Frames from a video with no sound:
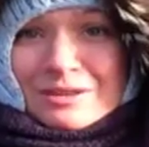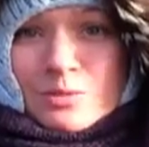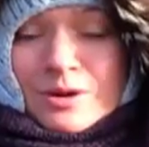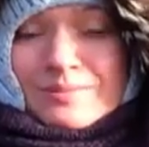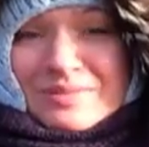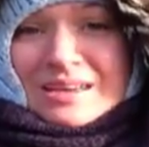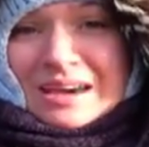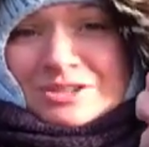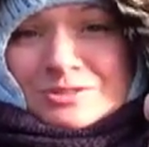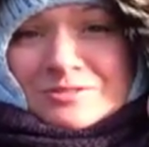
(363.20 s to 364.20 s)
warm.
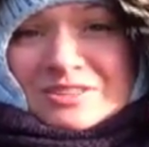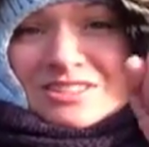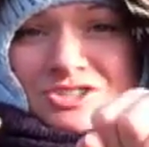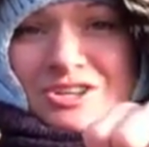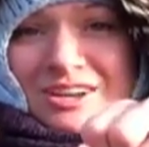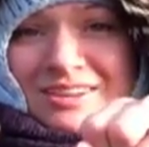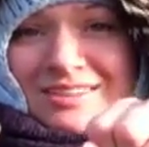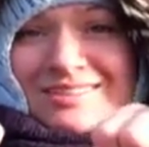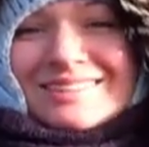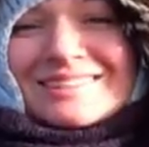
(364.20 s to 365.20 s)
I do the fist trick
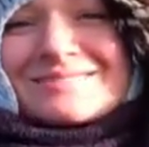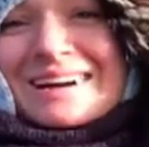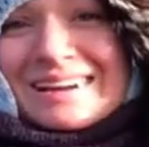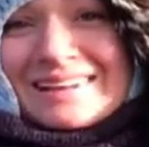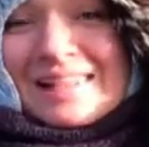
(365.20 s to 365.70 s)
in mine.